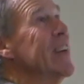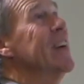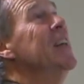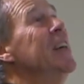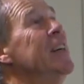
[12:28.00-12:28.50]
drink,
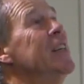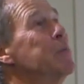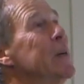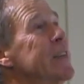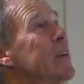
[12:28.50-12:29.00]

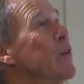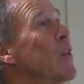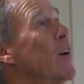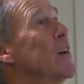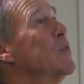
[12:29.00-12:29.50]
especially for
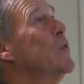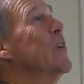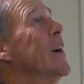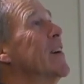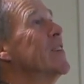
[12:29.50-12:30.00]
the last
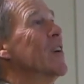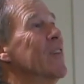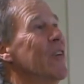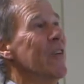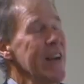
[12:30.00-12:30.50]
few hours
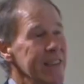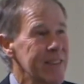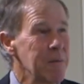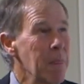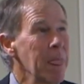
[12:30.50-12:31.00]
of the
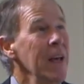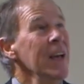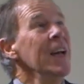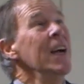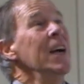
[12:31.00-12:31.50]
race.
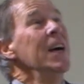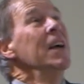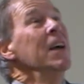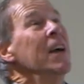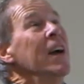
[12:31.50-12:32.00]

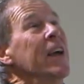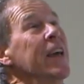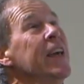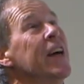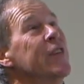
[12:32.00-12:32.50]

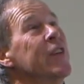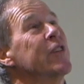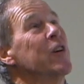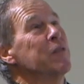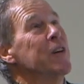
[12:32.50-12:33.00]
He has
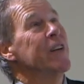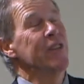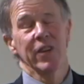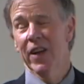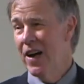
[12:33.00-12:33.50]
since
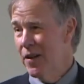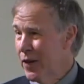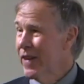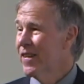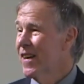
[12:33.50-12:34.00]
converted to the high
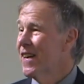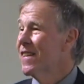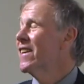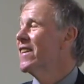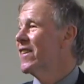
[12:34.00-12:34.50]
fat
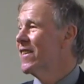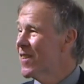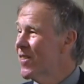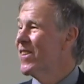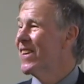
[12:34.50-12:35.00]
diet, and he said,
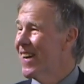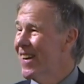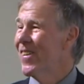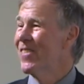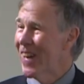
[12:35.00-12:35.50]
Tim, you
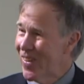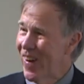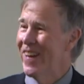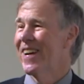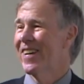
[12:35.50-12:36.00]
know, we made
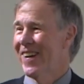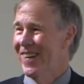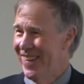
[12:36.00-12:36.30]
one error.